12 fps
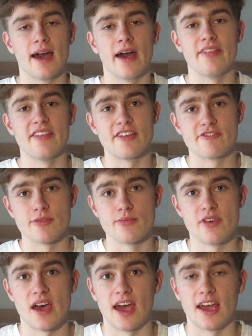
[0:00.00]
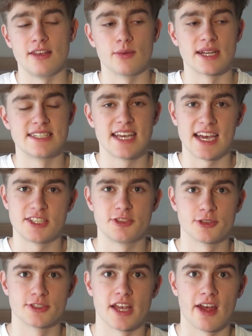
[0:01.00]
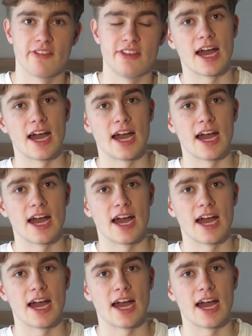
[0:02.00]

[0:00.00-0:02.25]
And then from there, you want to test yourself